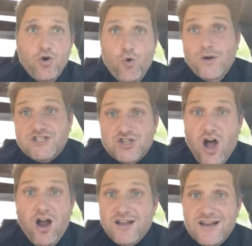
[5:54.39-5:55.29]
Ooh, what's
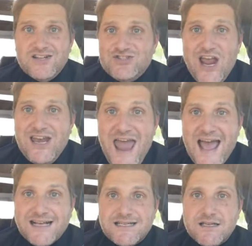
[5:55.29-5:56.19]
Don going to say
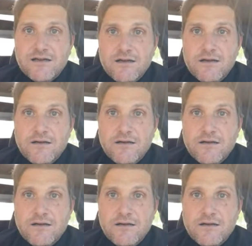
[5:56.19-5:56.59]
next?